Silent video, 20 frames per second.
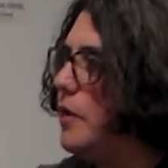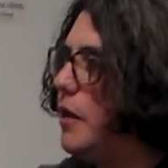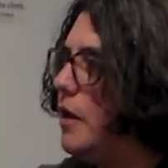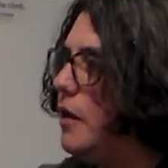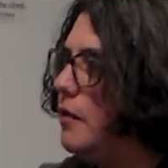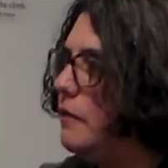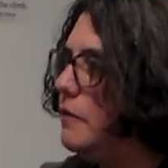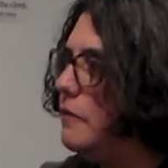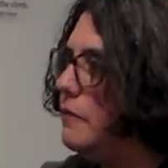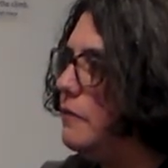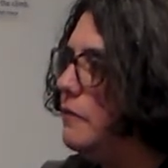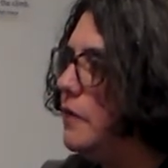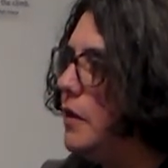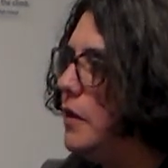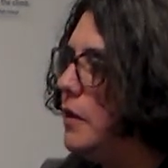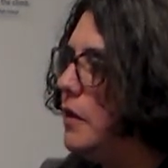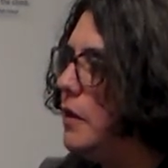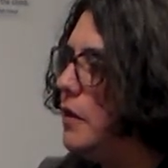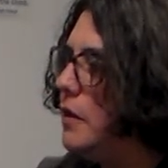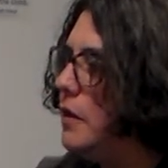they've
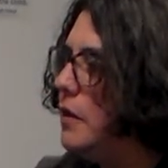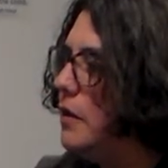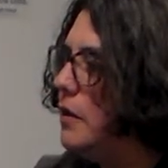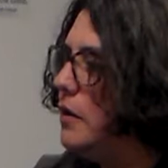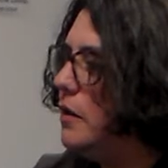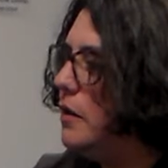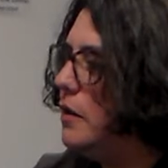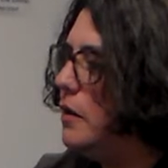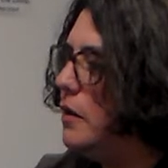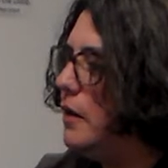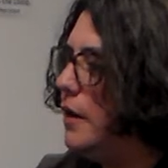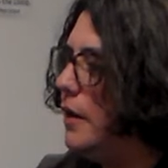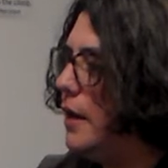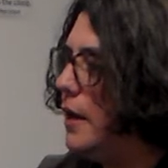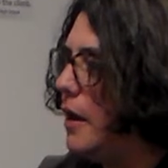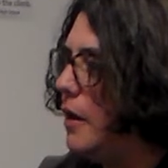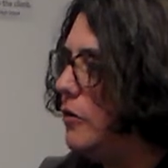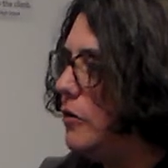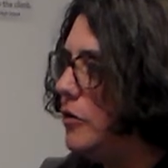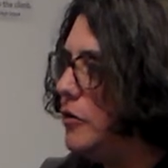
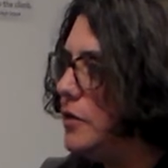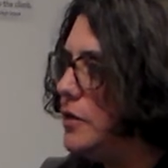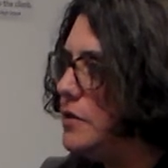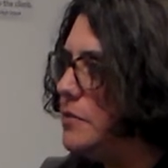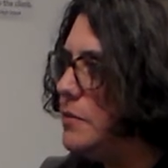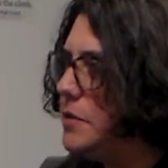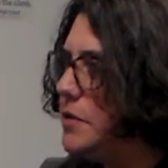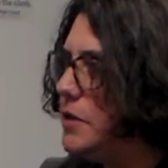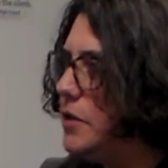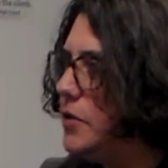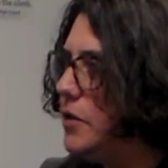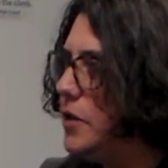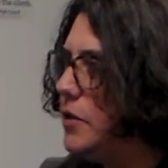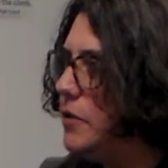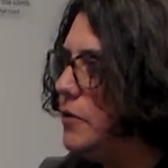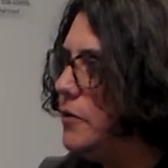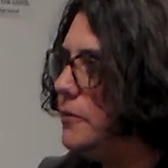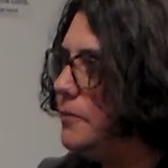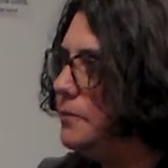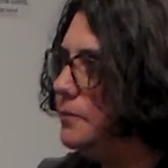encountered this
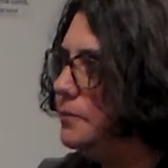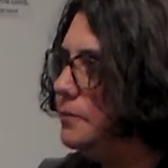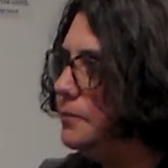material.